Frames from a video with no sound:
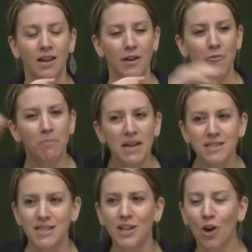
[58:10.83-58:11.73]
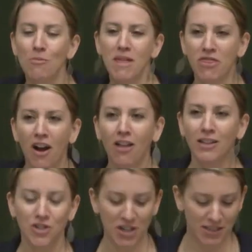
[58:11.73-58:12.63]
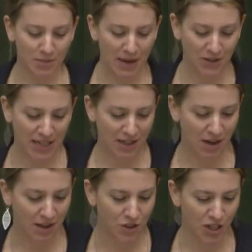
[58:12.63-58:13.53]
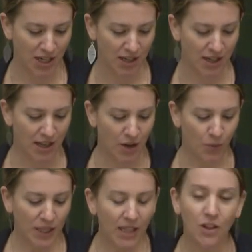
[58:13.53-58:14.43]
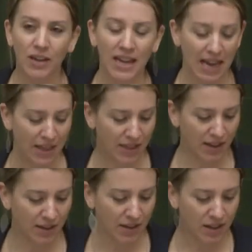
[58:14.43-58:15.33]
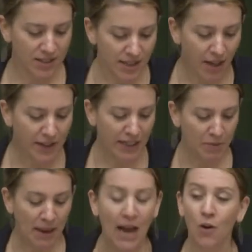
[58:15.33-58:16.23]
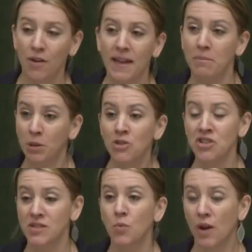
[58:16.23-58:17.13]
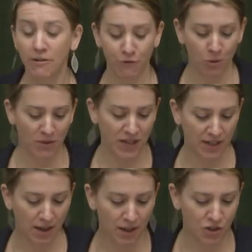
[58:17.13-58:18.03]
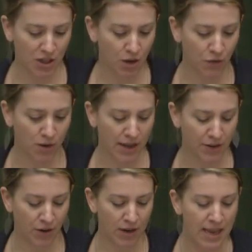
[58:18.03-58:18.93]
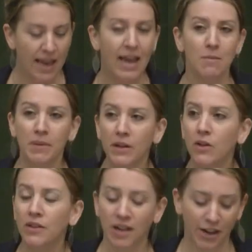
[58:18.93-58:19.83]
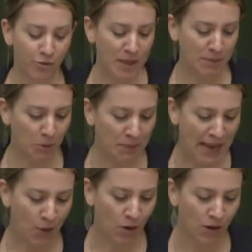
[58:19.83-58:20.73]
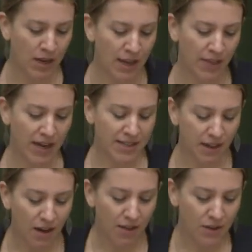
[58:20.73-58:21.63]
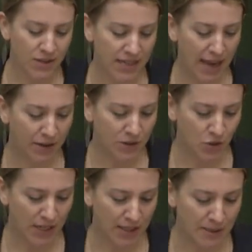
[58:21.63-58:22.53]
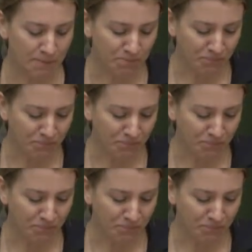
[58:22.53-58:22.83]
kind of busting our mythologies about technology, really looking at the consolidated power that pushes one form of technology over another and build the kind of people power that I saw in those Seattle streets.